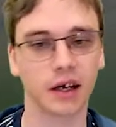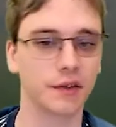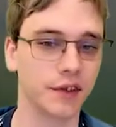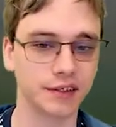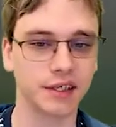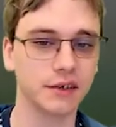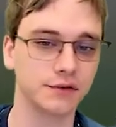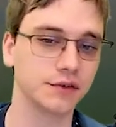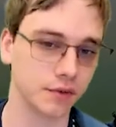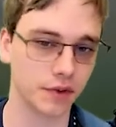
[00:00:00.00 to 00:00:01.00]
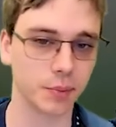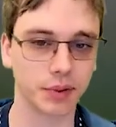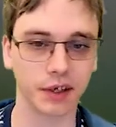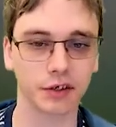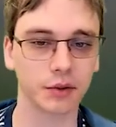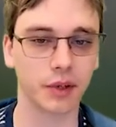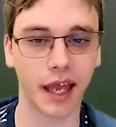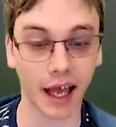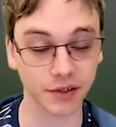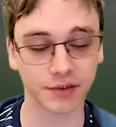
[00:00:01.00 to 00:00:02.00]
this gives the player who
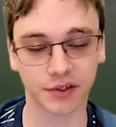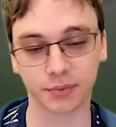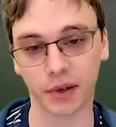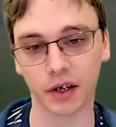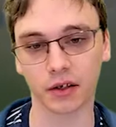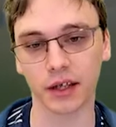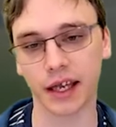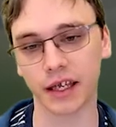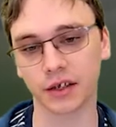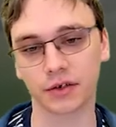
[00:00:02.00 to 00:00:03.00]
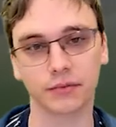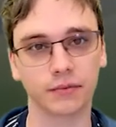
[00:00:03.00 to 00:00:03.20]
casts the spell a